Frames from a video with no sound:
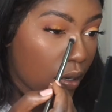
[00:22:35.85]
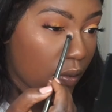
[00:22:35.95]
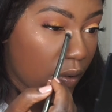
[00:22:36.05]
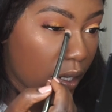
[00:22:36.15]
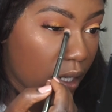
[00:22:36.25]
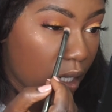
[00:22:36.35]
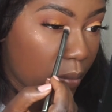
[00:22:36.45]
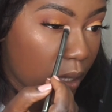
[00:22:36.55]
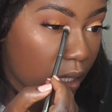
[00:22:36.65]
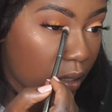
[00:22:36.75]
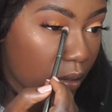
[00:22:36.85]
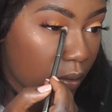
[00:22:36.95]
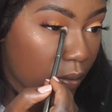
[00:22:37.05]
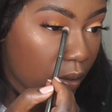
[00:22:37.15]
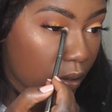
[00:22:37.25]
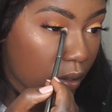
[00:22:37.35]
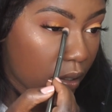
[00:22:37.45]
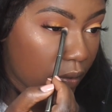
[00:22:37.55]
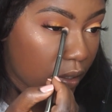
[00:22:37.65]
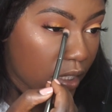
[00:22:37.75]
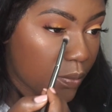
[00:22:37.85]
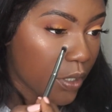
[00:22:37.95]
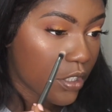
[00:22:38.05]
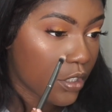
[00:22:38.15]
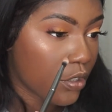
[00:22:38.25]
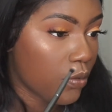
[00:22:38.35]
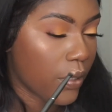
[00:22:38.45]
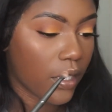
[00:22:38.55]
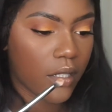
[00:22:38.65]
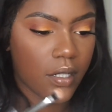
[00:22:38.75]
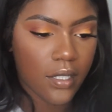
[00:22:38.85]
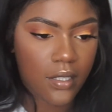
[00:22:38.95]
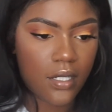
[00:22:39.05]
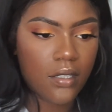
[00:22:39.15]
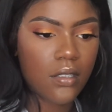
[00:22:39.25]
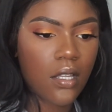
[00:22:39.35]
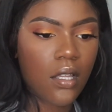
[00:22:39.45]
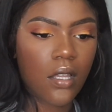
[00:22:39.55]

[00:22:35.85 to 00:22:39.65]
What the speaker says: right in my inner corner. I feel like this brush is too big. Yes, it is.